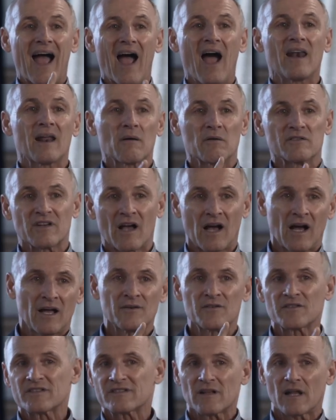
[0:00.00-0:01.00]
and I was
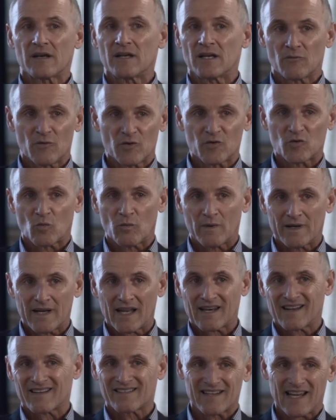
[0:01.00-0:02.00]
understudying Richard
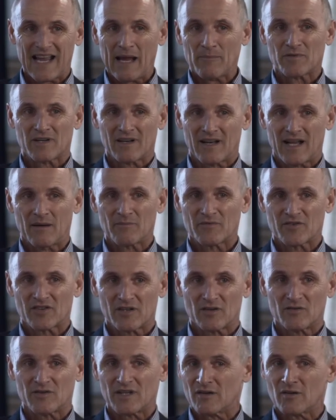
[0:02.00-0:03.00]
Bennett as Captain
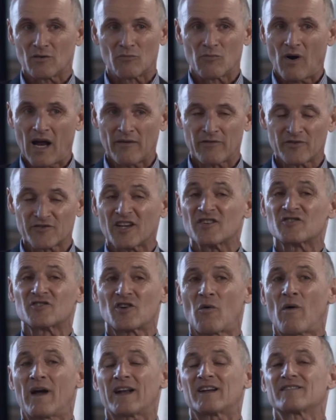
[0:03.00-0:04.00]
Absolute in The Rivals, a
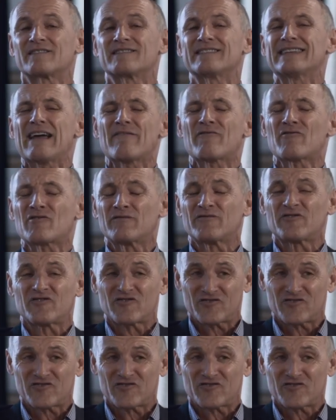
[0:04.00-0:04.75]
show I could never have